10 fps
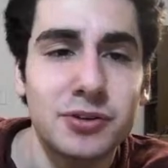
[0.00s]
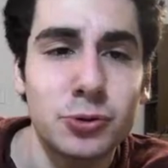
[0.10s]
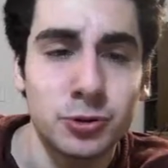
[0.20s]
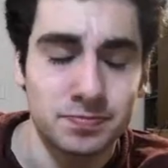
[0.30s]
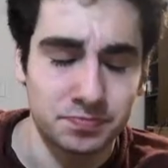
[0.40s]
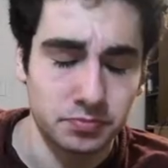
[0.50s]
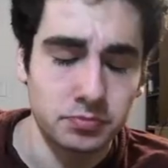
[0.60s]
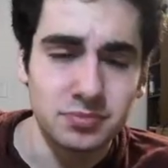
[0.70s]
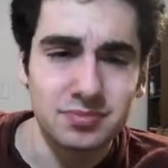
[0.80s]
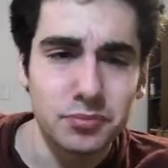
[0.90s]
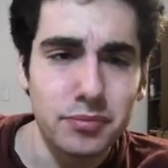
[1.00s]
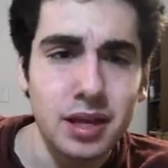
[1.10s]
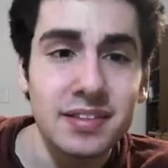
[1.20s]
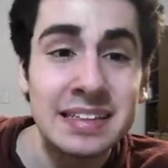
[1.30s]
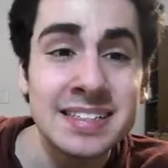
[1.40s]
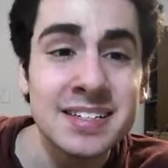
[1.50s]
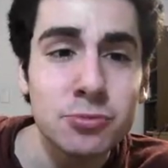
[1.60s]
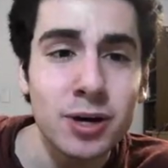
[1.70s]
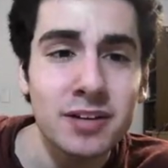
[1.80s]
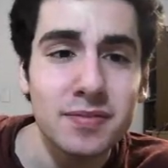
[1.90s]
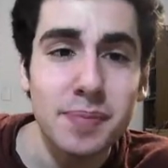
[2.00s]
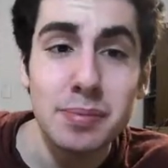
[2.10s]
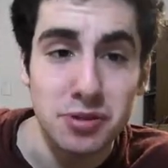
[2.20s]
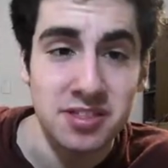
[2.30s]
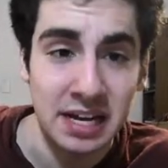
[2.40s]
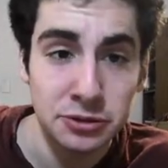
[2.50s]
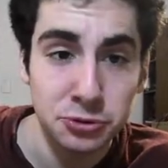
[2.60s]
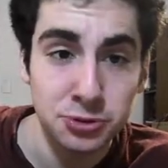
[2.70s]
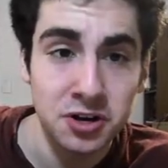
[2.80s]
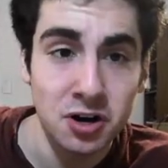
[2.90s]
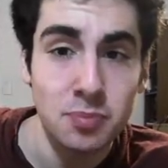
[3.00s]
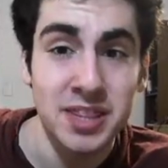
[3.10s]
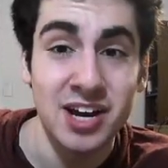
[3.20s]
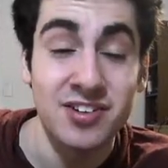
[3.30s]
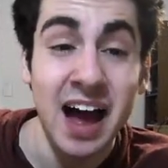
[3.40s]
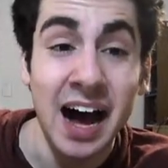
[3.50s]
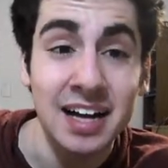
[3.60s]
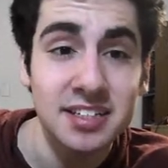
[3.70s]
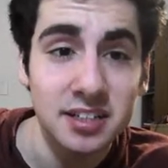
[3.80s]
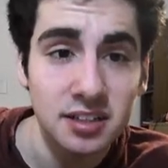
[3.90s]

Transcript: cool. This is what people think jewels are, but they are not.